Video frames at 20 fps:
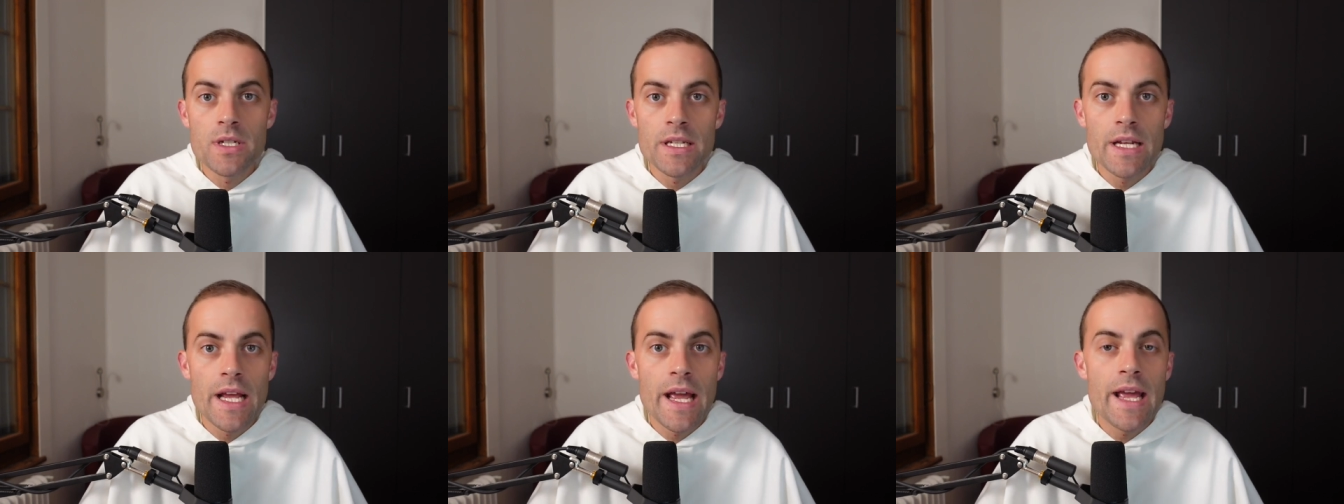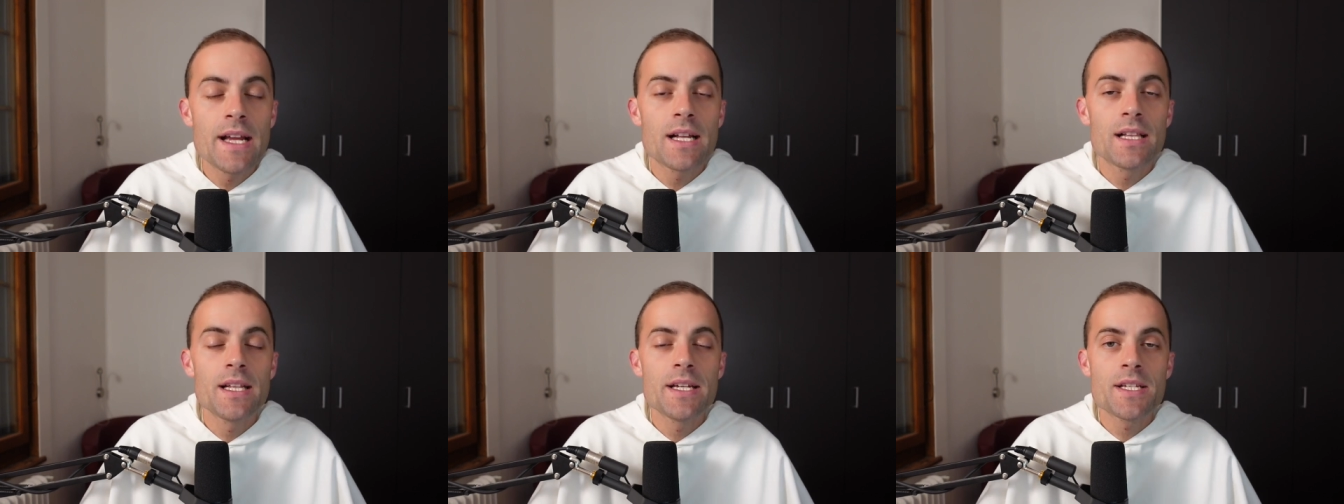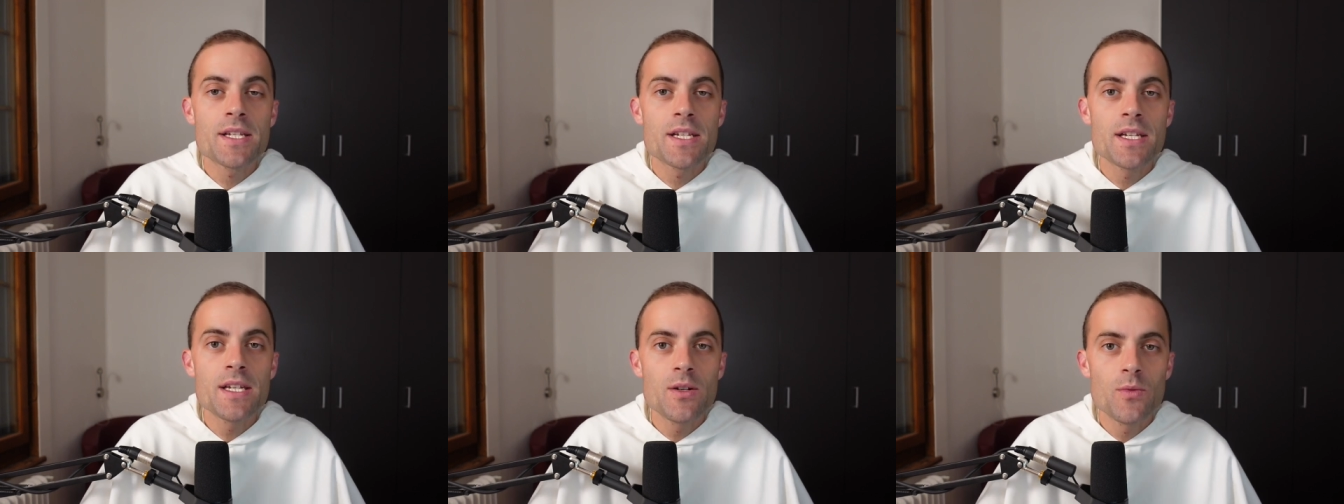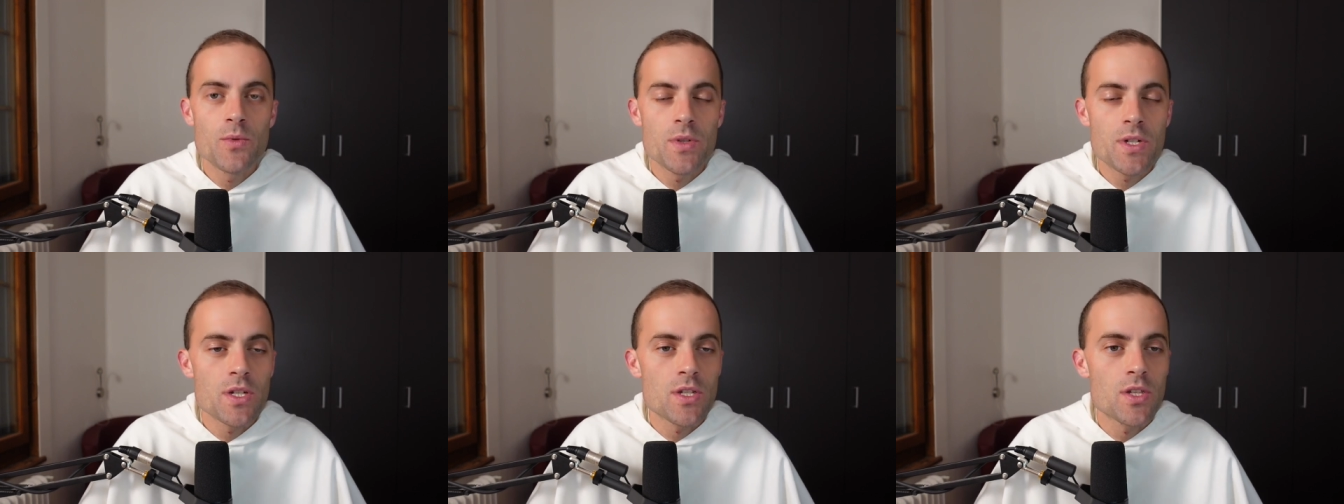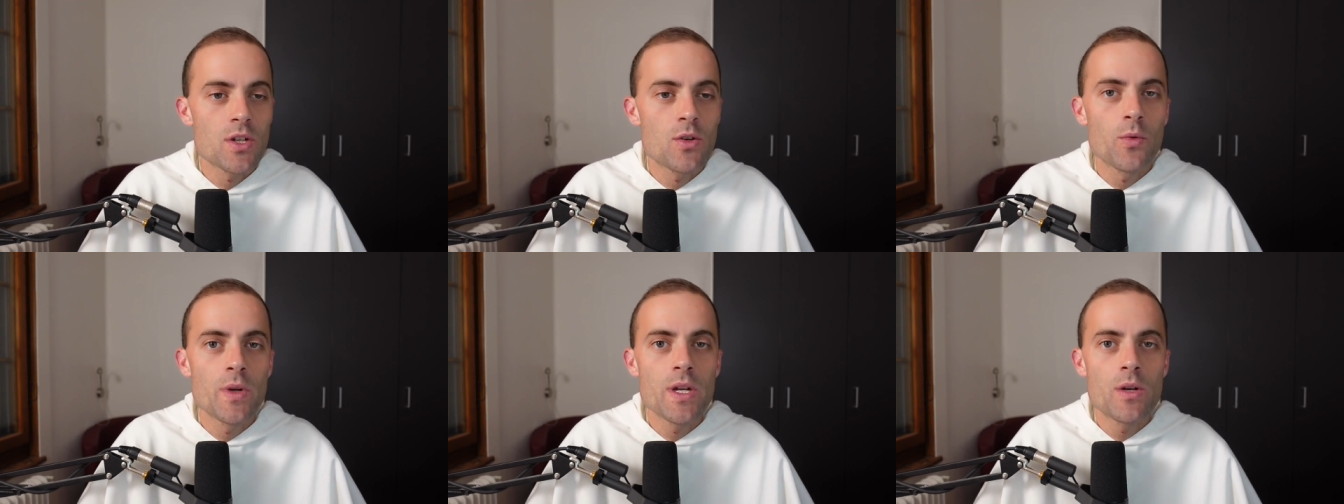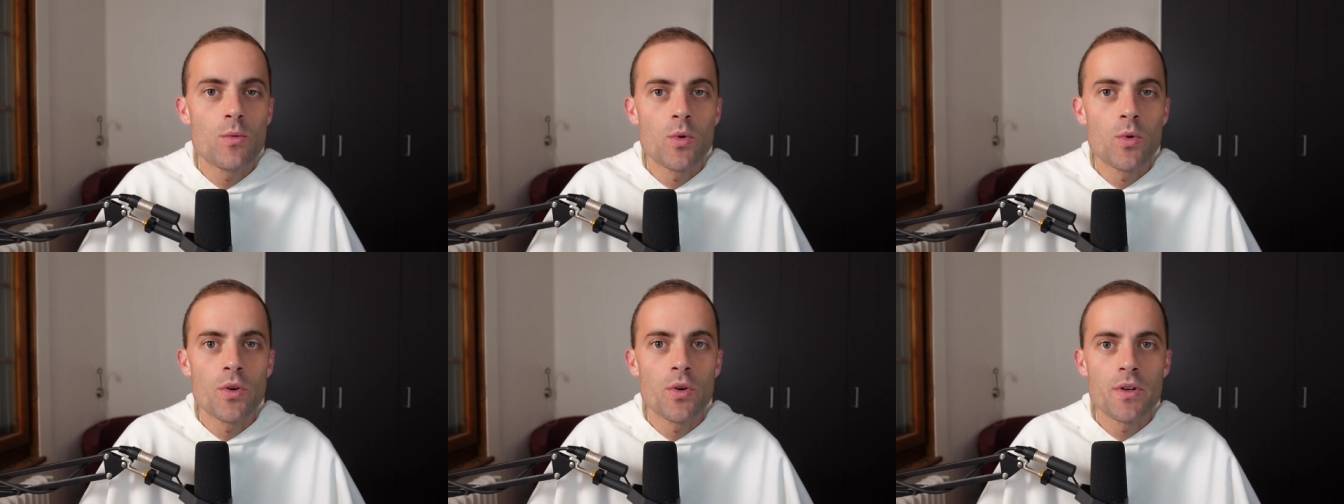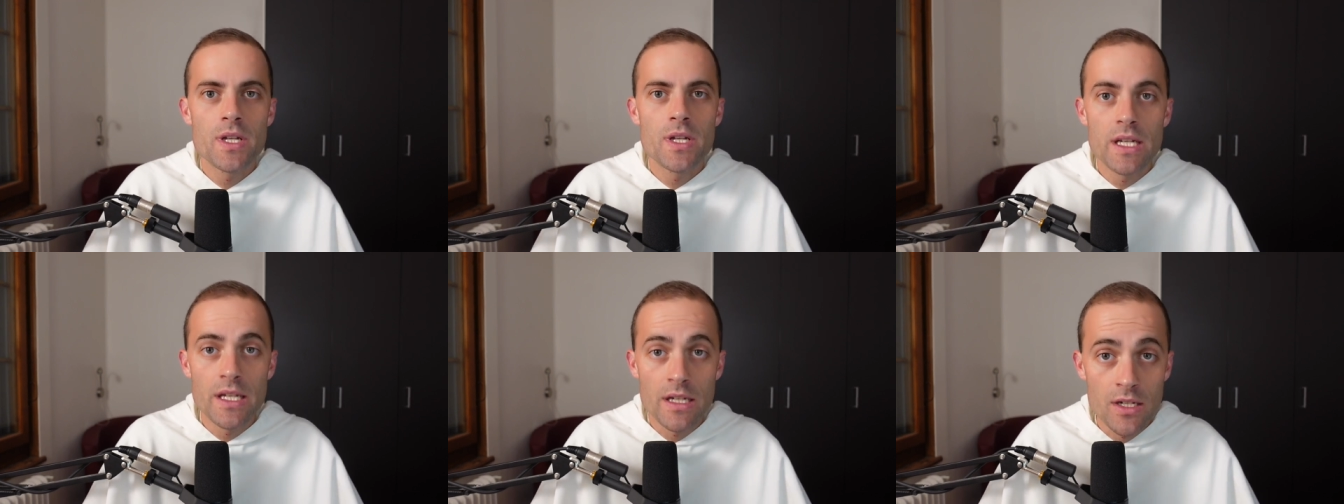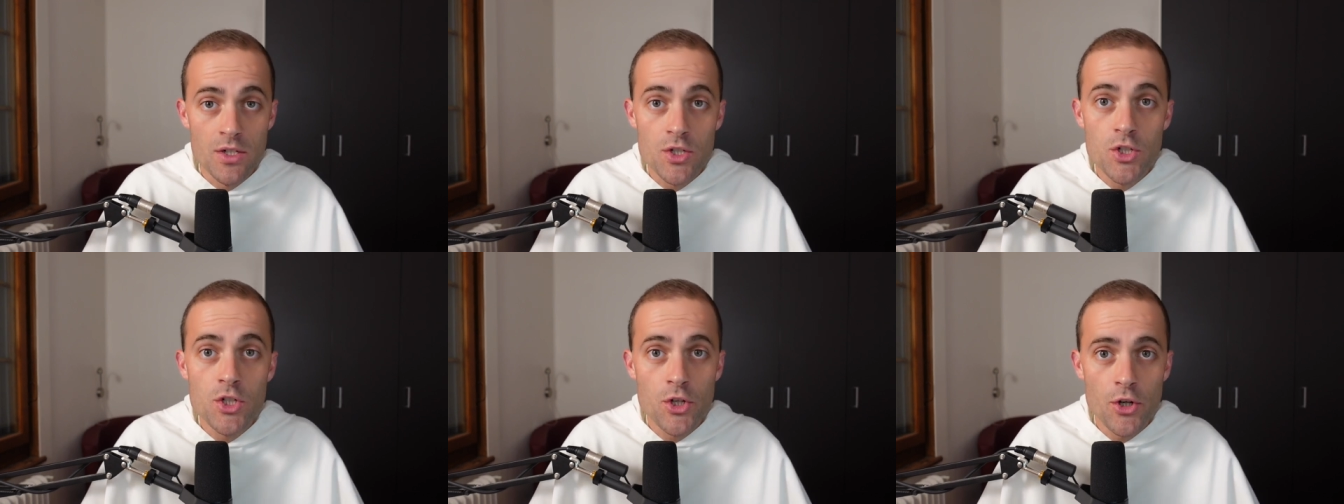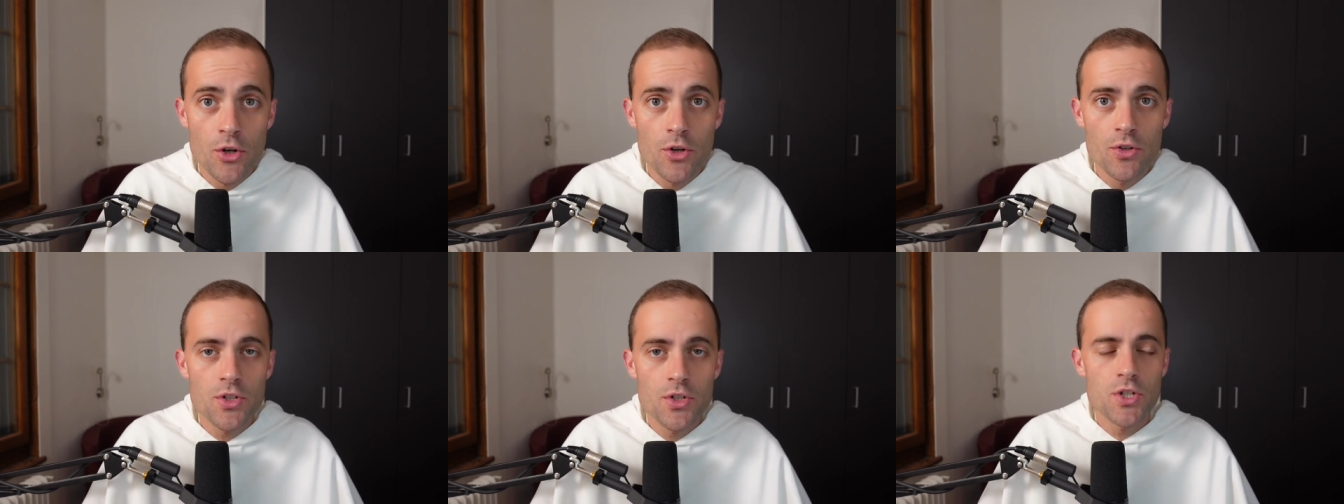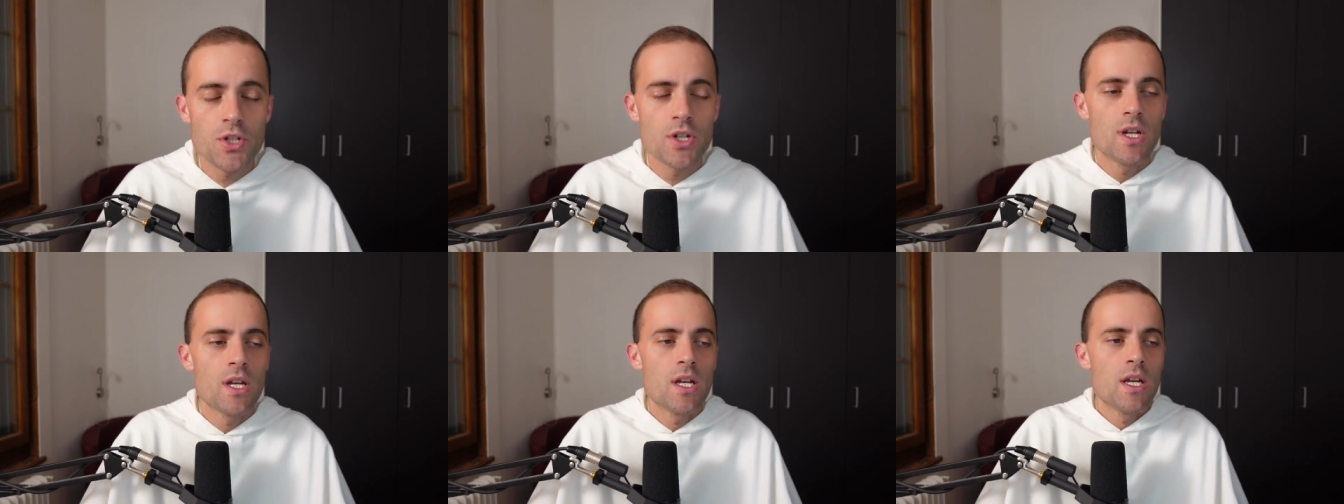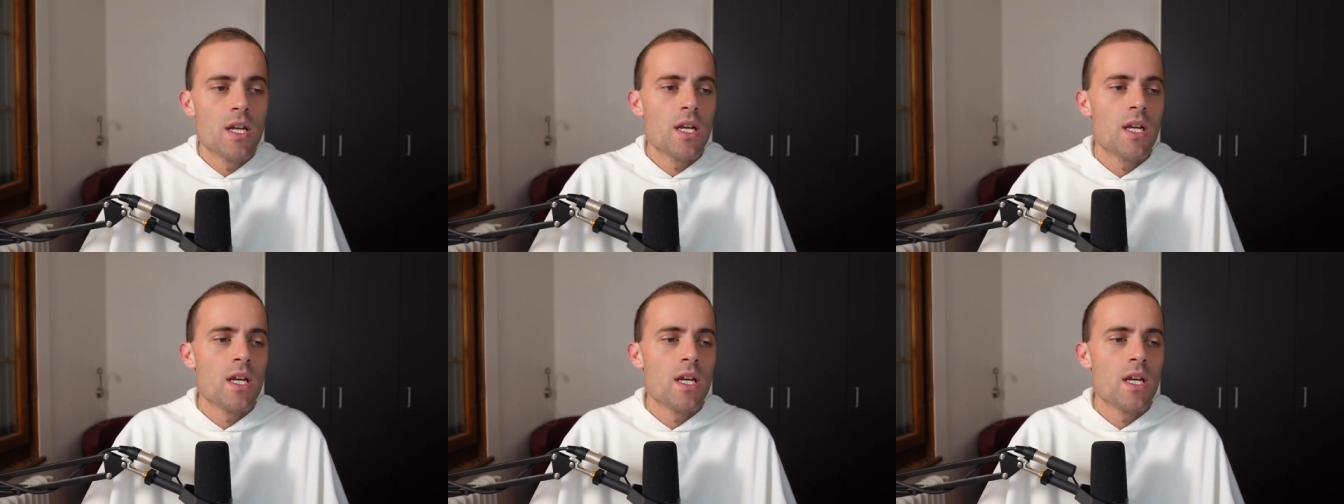and ecclesia, which is the Greek word, in a church,